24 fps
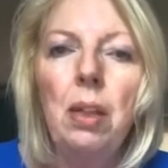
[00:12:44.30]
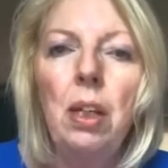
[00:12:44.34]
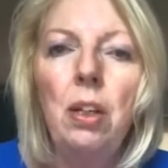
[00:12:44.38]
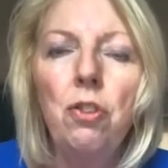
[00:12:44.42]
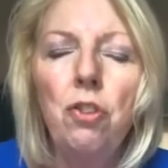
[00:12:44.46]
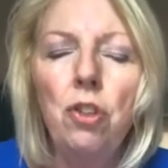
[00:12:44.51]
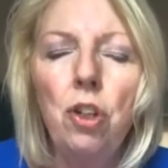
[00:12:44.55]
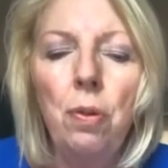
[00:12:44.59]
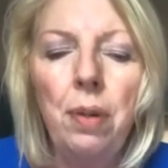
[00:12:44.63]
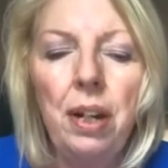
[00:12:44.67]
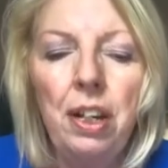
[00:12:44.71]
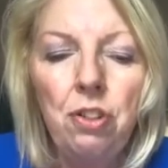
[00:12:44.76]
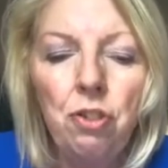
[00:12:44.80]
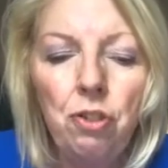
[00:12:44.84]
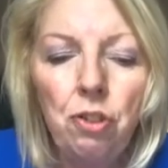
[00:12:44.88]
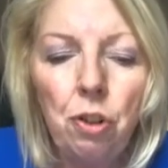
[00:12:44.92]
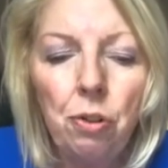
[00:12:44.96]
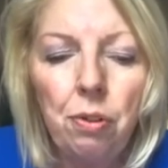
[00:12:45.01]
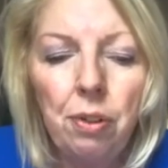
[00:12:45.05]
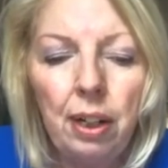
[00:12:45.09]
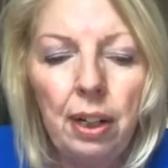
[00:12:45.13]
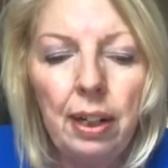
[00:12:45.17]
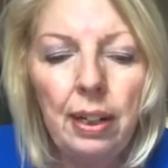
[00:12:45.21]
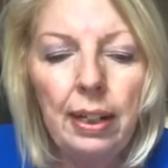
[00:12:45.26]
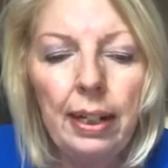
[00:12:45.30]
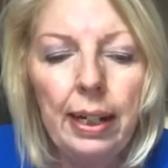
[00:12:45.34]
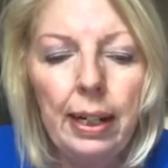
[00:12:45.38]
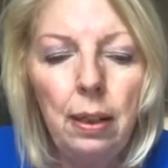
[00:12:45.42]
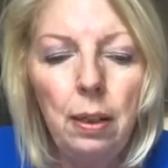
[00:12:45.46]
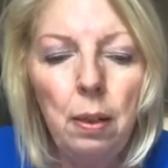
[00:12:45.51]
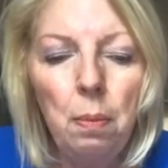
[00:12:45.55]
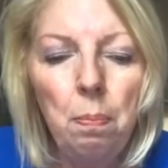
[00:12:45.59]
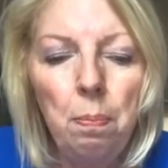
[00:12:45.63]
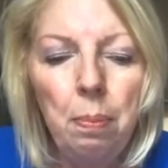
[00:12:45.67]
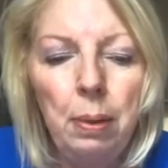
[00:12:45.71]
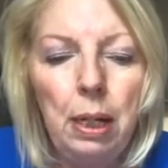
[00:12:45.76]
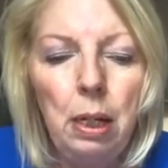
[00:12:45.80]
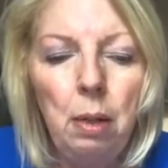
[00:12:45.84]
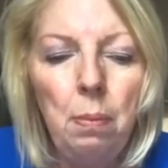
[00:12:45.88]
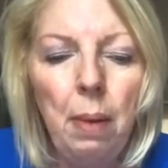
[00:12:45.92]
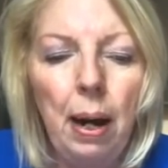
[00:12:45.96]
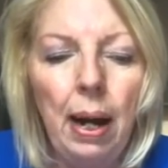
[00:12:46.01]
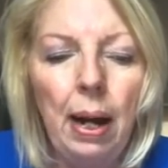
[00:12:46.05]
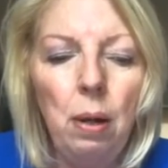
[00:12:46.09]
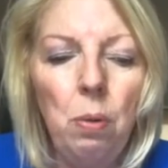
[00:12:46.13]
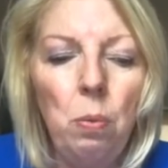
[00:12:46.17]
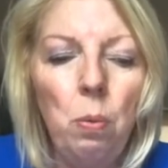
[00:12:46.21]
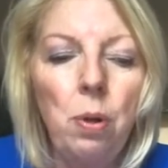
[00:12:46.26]
so historically the
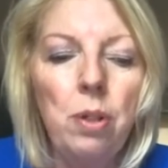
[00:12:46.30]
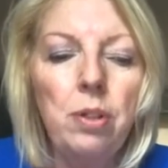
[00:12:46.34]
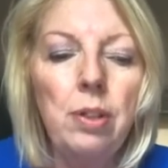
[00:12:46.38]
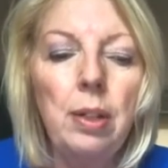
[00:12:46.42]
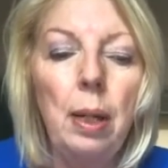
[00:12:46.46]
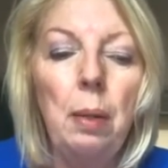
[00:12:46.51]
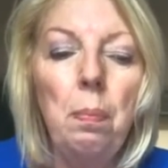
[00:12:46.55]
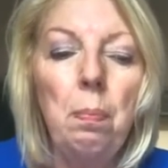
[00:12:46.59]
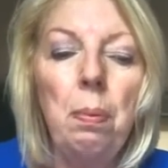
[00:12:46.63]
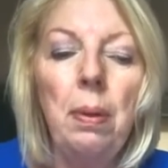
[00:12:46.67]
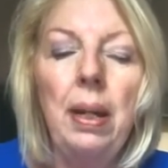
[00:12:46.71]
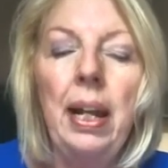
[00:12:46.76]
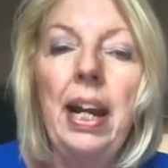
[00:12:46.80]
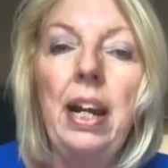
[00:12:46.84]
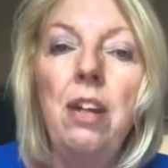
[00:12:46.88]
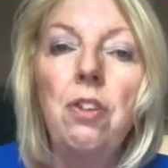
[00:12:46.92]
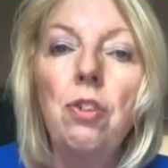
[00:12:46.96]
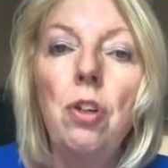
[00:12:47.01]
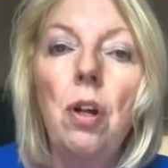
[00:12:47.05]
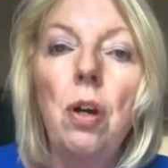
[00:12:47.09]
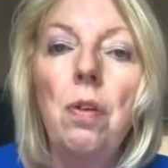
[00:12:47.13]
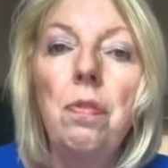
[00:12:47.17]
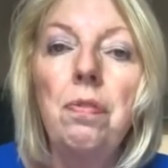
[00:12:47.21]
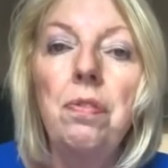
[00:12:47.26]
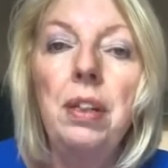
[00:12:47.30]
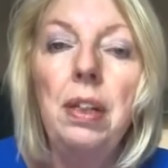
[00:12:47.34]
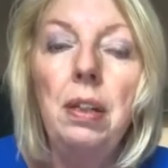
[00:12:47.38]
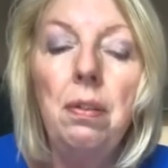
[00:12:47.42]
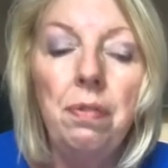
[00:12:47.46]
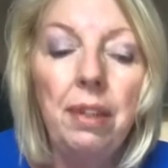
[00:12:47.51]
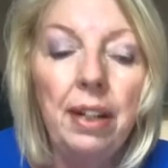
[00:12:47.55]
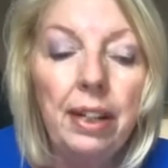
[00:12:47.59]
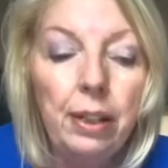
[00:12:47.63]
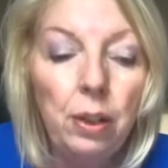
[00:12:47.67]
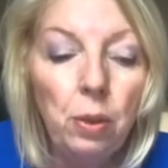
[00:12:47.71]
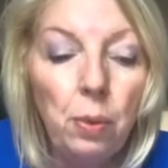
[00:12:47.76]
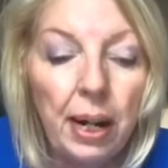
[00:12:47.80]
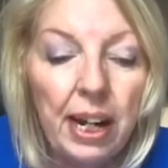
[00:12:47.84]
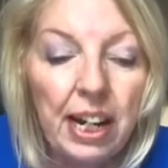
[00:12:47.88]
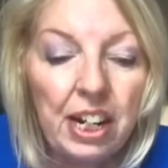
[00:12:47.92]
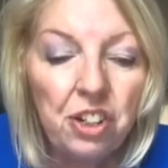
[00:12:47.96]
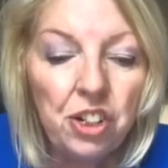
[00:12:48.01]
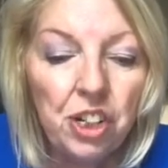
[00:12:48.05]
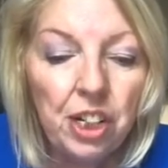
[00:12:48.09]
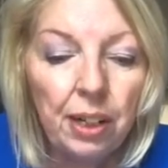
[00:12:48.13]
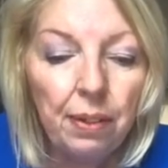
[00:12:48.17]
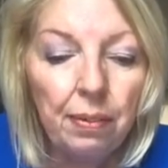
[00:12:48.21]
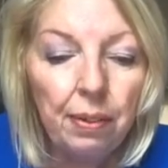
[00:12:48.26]
bema was a place of
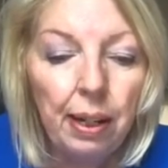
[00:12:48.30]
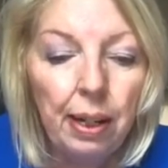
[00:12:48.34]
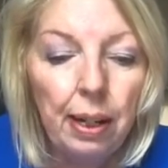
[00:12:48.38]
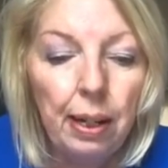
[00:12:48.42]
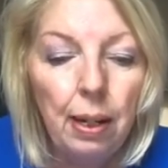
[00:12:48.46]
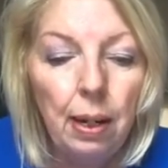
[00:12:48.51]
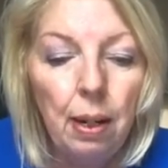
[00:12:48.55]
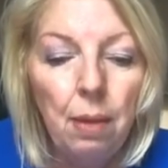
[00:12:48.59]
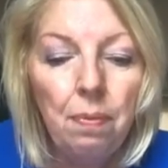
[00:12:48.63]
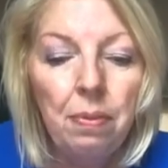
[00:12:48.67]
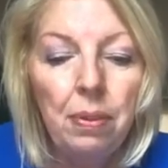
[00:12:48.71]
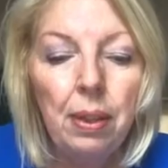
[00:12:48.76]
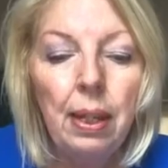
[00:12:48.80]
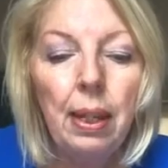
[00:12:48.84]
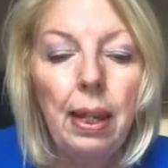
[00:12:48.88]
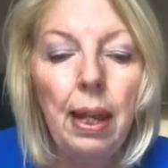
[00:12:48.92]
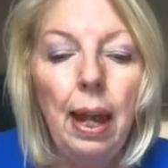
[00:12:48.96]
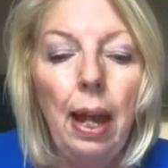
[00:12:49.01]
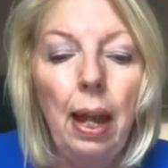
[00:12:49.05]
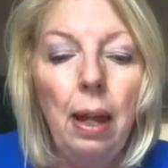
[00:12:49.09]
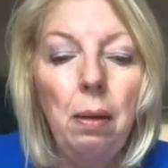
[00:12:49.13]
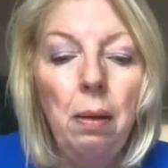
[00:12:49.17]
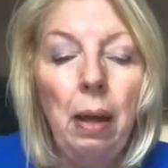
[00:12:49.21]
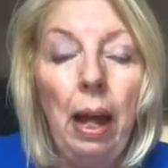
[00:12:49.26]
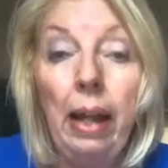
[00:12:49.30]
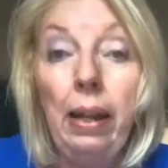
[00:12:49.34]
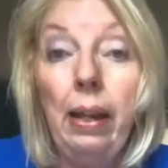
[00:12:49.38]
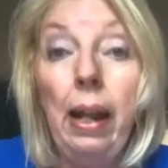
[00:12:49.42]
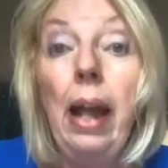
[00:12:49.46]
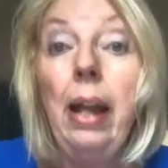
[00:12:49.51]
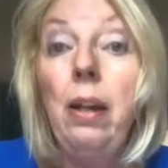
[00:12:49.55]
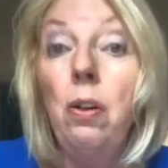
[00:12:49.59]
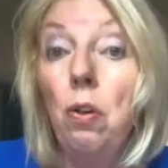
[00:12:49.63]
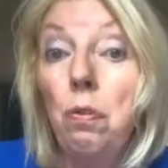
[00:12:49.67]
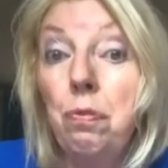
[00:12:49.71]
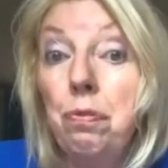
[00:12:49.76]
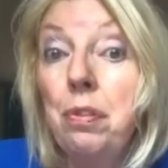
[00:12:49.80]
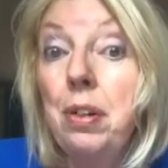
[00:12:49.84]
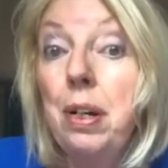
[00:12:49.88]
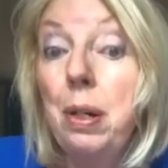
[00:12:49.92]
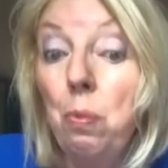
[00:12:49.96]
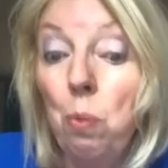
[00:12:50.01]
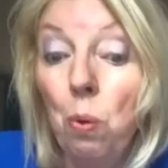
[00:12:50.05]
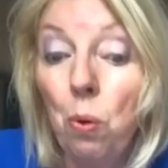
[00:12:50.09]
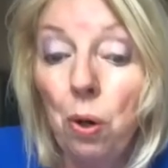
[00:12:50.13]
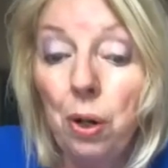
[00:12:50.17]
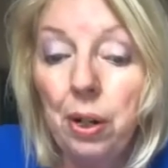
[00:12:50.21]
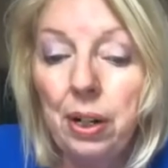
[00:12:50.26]
evaluation and, and, and of
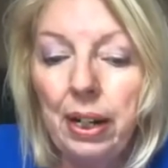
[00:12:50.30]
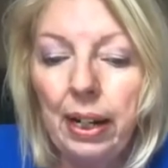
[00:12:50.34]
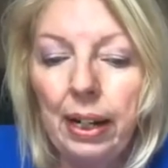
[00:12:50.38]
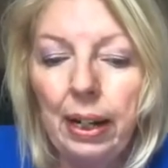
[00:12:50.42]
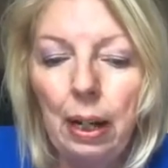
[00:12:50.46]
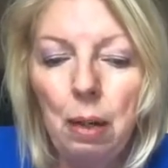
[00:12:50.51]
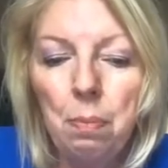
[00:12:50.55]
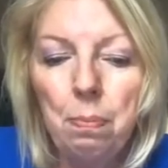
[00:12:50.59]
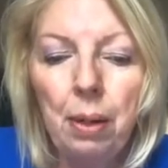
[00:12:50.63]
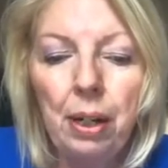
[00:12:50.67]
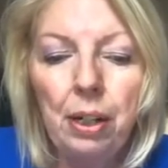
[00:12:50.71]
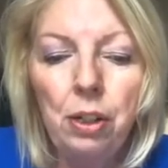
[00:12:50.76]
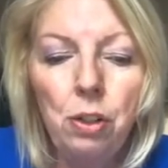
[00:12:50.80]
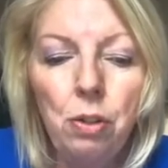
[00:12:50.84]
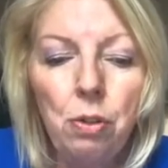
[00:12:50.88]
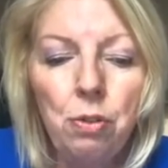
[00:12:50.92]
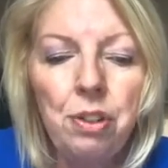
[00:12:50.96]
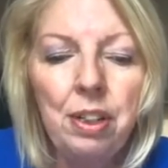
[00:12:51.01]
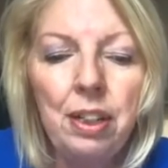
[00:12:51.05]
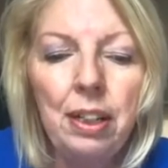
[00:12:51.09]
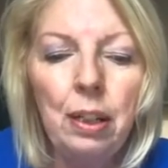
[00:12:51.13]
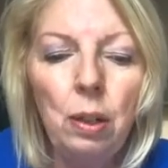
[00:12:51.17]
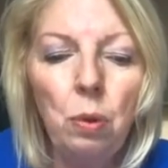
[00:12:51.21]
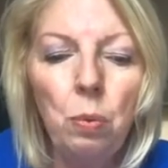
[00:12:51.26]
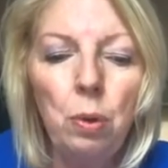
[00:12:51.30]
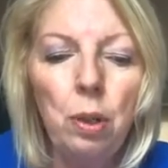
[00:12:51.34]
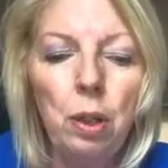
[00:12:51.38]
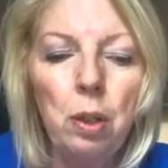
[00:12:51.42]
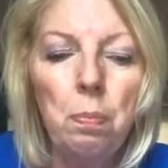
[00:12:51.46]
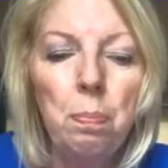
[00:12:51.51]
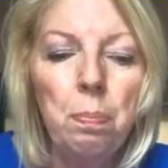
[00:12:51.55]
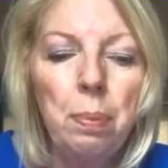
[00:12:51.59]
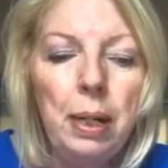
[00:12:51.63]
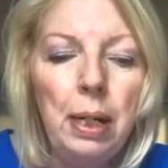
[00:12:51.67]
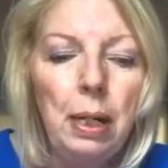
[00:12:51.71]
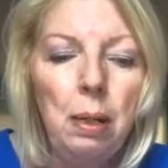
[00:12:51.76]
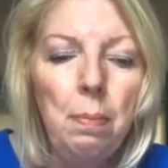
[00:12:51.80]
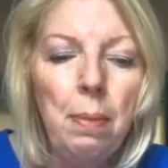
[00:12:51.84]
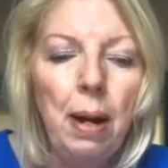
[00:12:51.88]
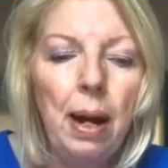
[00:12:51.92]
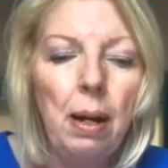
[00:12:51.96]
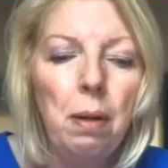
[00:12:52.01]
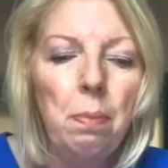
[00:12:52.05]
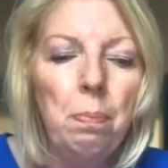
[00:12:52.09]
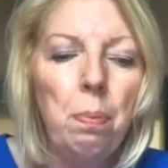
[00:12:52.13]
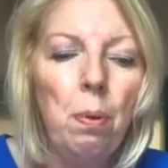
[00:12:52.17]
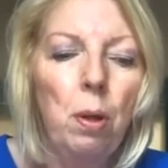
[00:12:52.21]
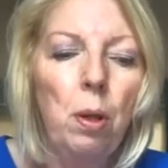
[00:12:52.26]
rewarding. And by using the word
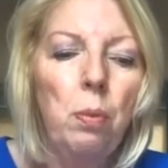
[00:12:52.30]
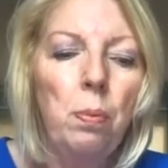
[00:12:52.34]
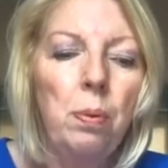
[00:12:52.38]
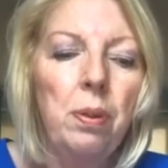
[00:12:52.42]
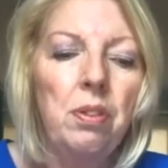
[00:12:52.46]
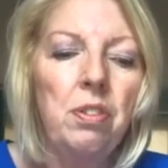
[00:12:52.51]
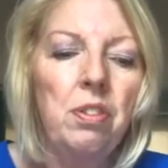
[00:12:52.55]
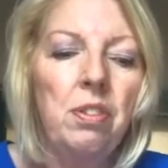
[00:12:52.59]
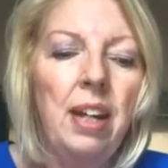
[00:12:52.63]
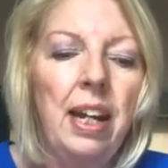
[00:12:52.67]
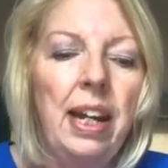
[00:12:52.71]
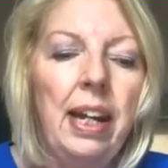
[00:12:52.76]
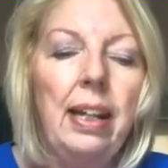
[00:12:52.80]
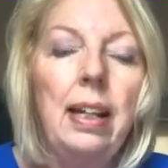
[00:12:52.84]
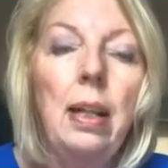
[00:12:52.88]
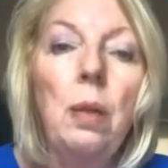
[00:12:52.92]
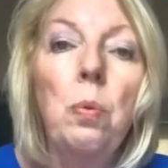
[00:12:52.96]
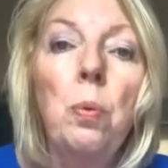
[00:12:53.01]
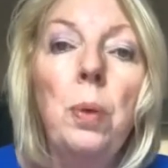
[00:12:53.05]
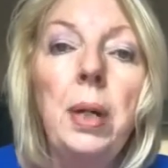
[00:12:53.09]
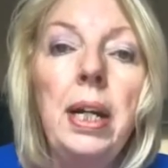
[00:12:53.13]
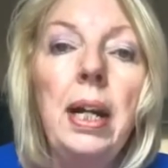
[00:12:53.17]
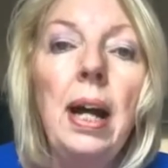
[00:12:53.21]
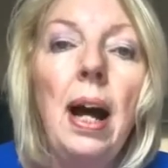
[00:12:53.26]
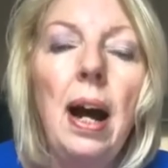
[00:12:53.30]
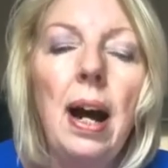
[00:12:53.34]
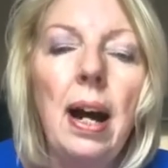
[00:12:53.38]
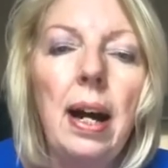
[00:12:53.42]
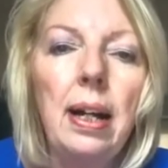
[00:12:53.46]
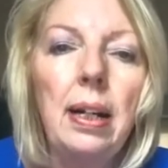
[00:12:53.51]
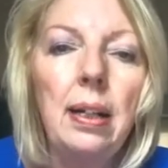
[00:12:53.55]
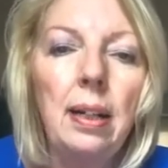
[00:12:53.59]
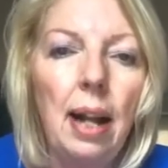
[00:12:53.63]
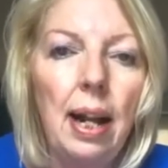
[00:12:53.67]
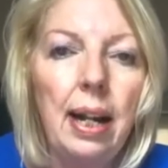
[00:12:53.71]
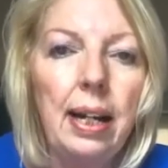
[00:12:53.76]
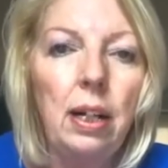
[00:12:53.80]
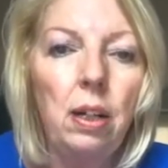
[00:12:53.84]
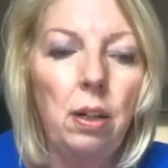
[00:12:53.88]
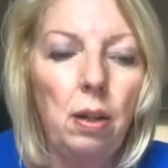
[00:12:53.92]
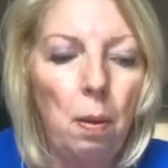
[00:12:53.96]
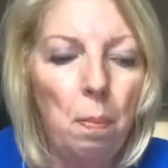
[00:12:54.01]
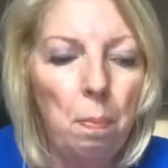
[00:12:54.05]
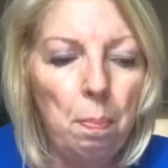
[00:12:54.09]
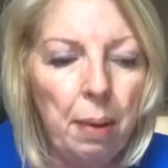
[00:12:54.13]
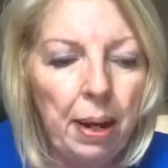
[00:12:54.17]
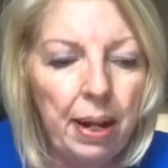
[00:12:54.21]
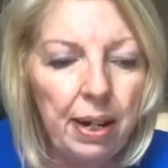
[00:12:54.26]
bema, Paul was saying that we are like
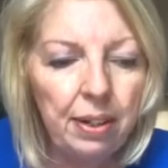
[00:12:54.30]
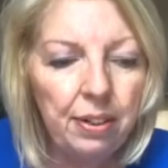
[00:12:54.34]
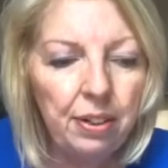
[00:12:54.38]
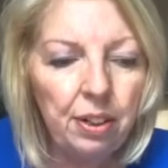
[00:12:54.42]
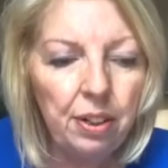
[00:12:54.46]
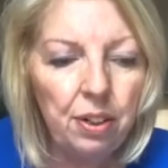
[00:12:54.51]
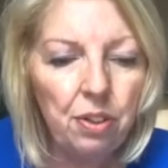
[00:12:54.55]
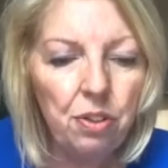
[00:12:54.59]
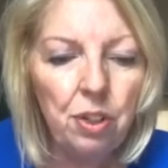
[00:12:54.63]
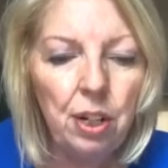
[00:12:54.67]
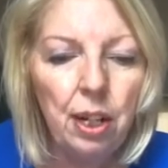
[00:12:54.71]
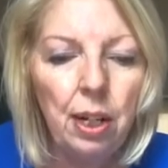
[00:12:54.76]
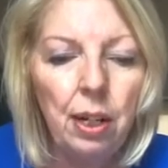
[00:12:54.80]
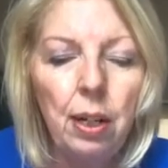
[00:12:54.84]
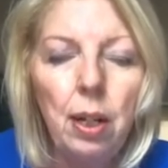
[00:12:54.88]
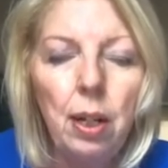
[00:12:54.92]
competitors.